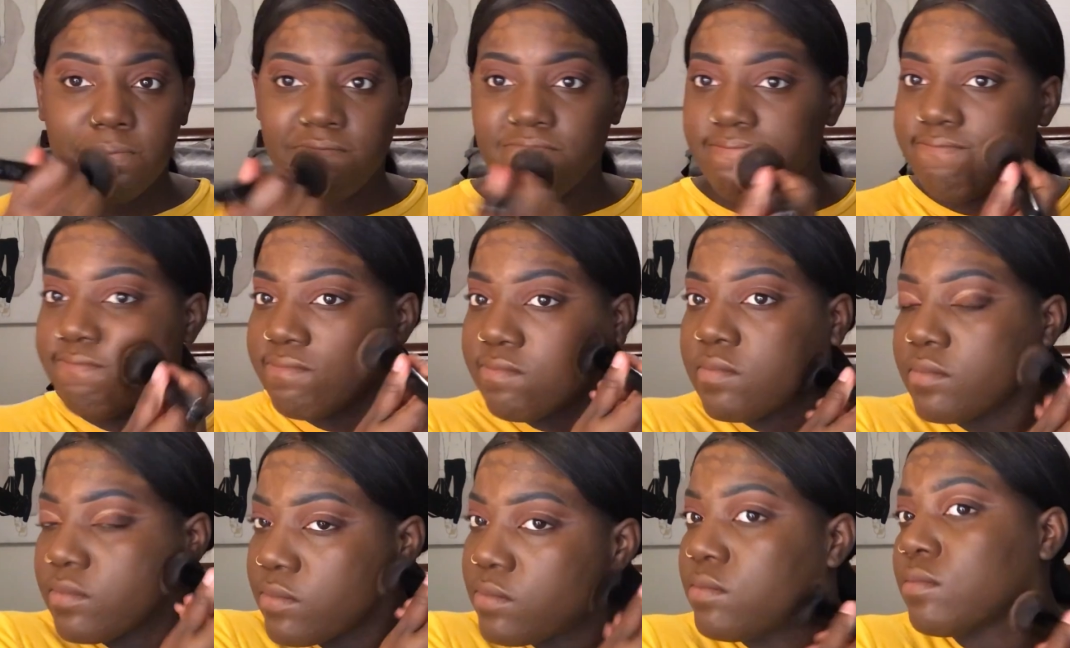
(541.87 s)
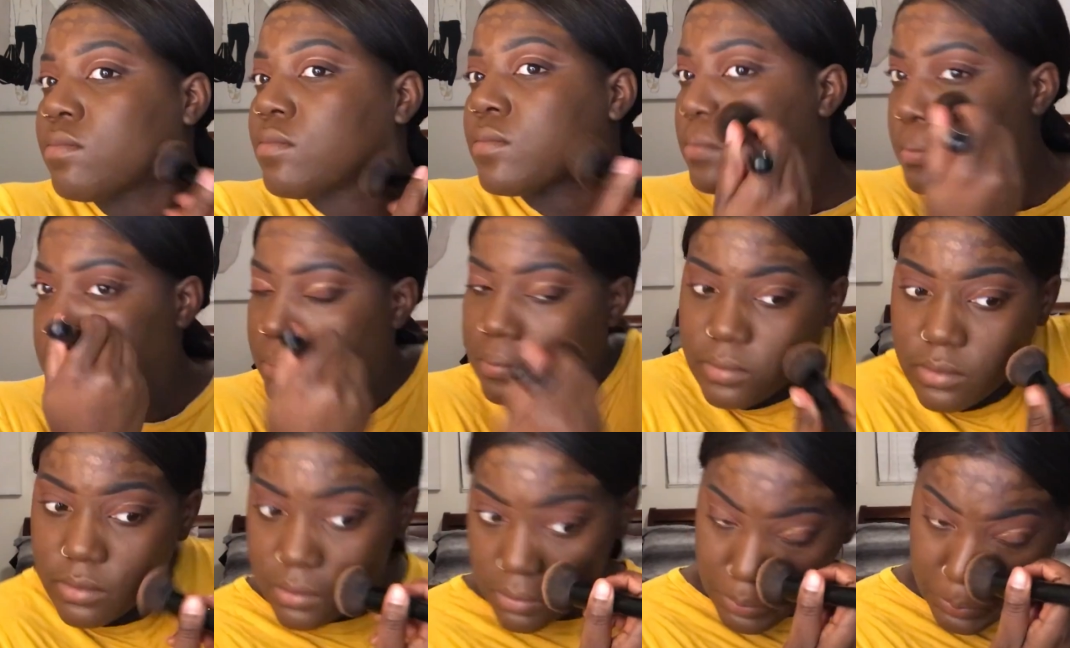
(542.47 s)
pretty good blending
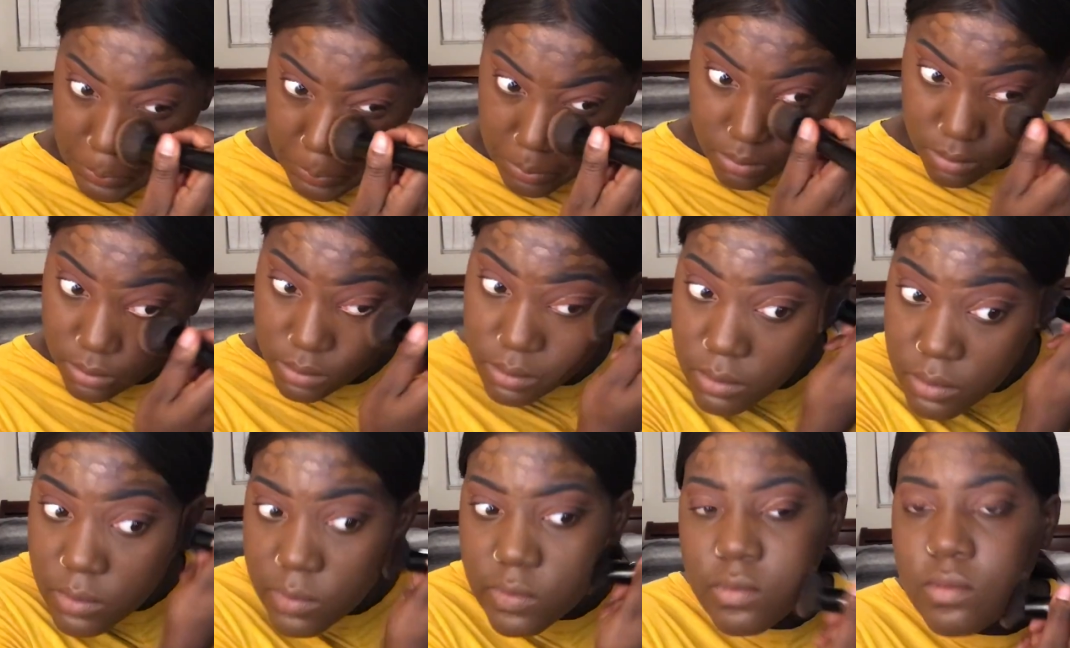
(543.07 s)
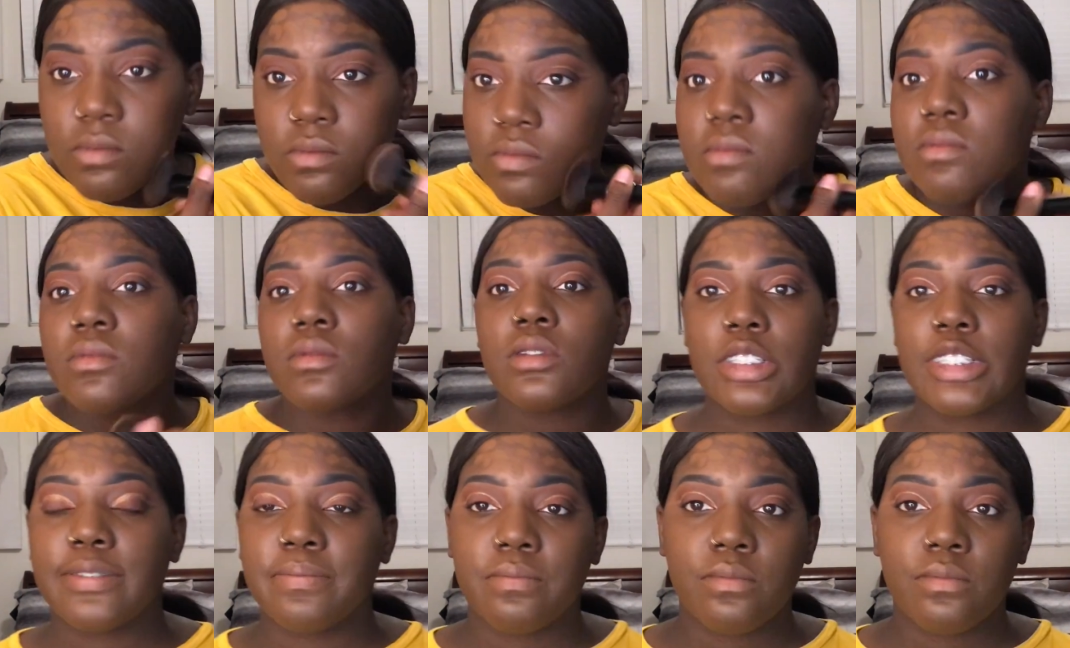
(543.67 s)
brushes, the airbrush finish.